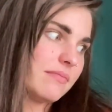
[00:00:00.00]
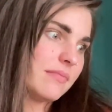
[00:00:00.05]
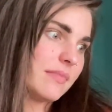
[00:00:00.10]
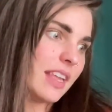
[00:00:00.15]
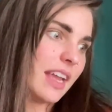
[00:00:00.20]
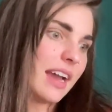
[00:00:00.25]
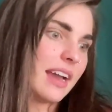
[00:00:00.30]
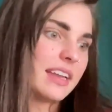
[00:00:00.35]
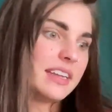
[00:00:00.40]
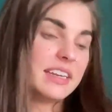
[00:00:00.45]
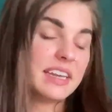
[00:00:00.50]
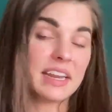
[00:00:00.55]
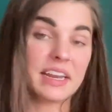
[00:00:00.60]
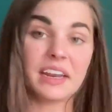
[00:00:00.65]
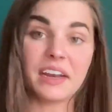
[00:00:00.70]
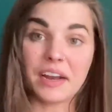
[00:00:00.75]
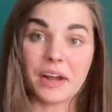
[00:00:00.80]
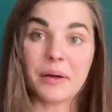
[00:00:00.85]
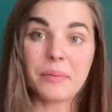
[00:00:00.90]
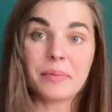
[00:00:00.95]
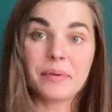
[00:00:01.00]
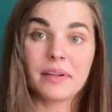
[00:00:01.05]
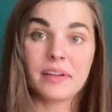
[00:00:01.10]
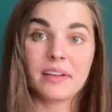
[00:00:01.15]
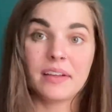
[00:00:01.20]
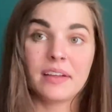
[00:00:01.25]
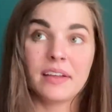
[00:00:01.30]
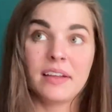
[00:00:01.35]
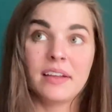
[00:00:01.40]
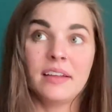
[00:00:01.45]
yeah, I knit it up.
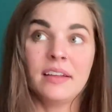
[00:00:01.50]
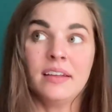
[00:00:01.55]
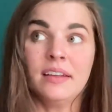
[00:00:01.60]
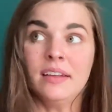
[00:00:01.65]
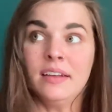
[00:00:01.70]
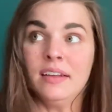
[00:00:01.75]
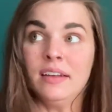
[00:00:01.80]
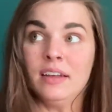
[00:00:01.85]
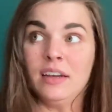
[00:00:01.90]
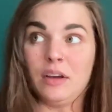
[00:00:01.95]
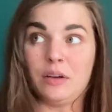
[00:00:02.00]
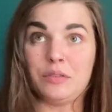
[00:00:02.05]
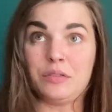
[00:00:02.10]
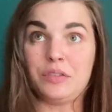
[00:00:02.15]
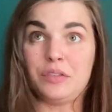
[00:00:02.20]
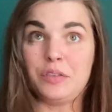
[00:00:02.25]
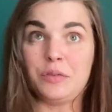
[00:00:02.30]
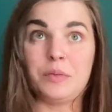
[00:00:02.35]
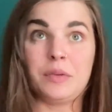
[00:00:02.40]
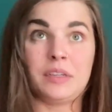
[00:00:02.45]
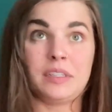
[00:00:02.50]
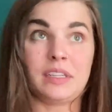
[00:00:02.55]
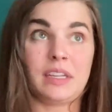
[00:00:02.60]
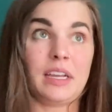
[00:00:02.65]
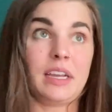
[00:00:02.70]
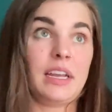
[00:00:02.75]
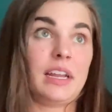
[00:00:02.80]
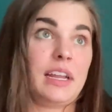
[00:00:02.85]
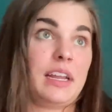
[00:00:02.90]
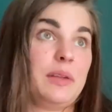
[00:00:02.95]
I was super
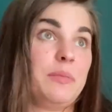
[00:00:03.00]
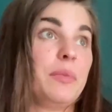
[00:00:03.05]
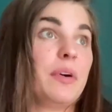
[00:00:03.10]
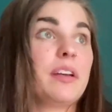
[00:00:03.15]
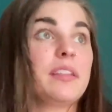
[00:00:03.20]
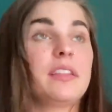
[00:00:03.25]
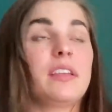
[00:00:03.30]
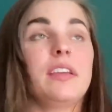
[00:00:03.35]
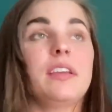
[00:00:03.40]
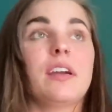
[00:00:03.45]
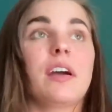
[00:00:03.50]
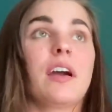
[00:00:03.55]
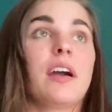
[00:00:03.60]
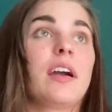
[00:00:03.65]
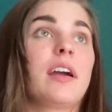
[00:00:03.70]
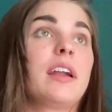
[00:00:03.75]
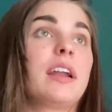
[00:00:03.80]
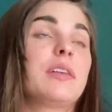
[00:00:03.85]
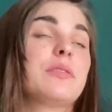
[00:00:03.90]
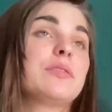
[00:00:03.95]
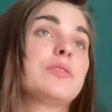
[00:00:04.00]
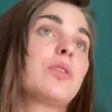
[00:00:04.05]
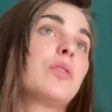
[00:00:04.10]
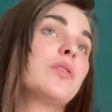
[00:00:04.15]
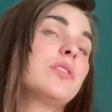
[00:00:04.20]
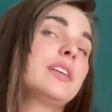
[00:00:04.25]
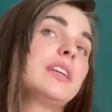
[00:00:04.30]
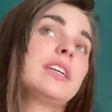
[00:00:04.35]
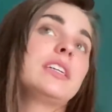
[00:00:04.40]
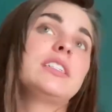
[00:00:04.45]
excited. I had bought the yarn. I was
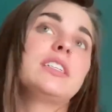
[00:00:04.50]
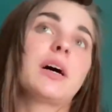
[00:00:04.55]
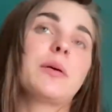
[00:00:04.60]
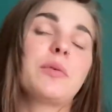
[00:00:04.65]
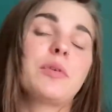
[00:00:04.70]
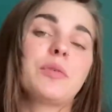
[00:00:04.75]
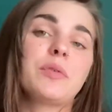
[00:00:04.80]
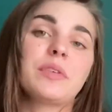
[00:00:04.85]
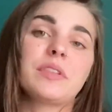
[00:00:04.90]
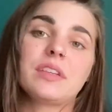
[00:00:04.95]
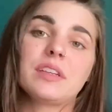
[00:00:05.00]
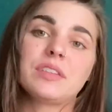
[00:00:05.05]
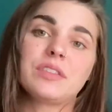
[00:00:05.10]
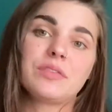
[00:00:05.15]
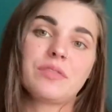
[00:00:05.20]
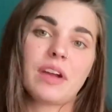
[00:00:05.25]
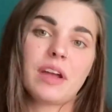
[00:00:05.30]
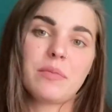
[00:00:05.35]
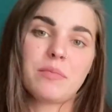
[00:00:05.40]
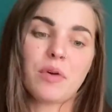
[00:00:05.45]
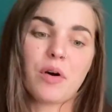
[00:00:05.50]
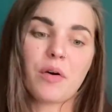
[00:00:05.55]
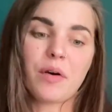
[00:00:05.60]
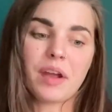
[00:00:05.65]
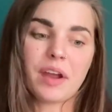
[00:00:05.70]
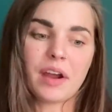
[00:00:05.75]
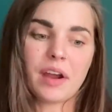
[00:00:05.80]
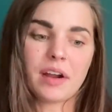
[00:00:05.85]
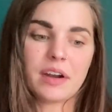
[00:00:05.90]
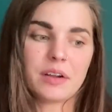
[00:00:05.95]
holding it double with this great
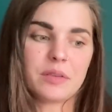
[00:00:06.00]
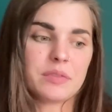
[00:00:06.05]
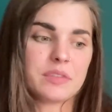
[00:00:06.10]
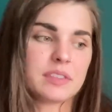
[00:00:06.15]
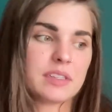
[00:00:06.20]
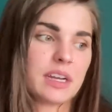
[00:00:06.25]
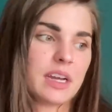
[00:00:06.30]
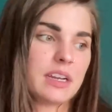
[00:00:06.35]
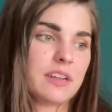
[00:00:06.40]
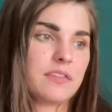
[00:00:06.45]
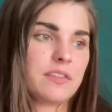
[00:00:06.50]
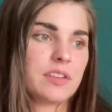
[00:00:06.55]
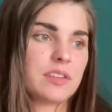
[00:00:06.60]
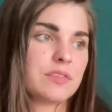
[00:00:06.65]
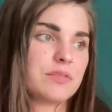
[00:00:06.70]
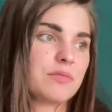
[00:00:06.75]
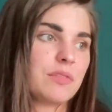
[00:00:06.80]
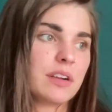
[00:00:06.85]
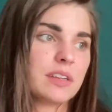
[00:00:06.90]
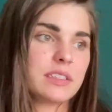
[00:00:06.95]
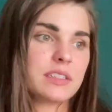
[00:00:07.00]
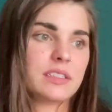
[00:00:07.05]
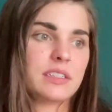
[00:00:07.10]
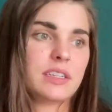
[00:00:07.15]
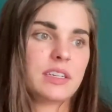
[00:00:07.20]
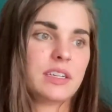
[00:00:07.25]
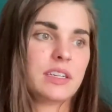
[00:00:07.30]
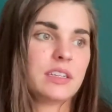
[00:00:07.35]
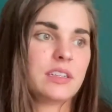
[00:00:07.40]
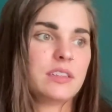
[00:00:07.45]
mohair, and it was kind of this
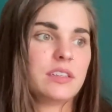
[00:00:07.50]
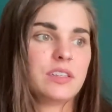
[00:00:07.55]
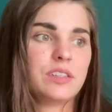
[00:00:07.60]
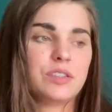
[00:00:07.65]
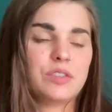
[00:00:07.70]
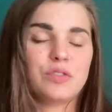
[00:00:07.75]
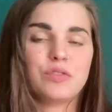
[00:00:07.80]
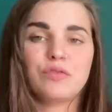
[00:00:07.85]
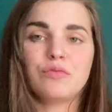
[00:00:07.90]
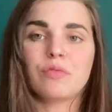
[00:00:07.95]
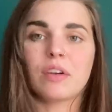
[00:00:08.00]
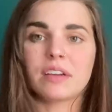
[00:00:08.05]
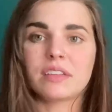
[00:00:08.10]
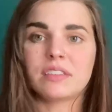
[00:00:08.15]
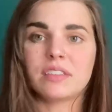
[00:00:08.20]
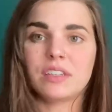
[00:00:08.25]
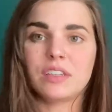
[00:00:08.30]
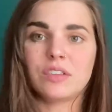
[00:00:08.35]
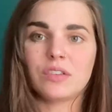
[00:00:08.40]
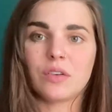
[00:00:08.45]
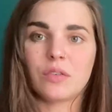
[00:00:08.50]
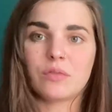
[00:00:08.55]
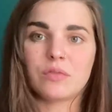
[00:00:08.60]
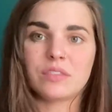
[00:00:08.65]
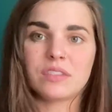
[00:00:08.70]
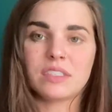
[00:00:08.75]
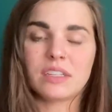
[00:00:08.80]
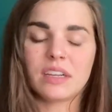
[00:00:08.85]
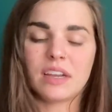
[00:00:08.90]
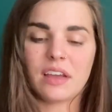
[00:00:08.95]
rusty, these 2 rusty
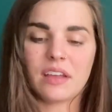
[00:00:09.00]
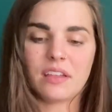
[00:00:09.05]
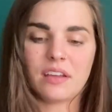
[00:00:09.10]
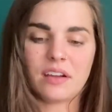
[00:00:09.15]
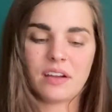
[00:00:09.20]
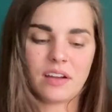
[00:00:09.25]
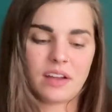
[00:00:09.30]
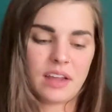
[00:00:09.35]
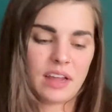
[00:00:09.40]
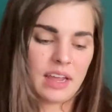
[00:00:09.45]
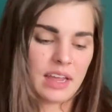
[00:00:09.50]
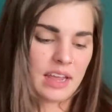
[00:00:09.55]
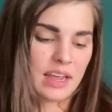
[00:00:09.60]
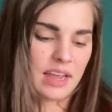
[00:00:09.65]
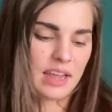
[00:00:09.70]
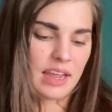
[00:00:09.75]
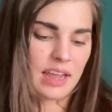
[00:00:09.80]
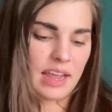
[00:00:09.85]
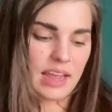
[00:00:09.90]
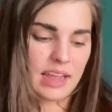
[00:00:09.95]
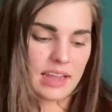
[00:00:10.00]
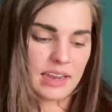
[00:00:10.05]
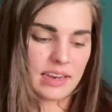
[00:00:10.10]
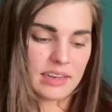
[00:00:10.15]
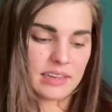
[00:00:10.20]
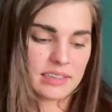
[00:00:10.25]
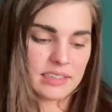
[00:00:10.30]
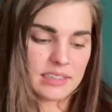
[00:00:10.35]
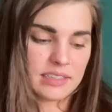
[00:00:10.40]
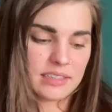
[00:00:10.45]
tones together.
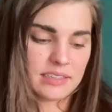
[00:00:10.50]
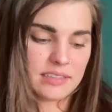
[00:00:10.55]
And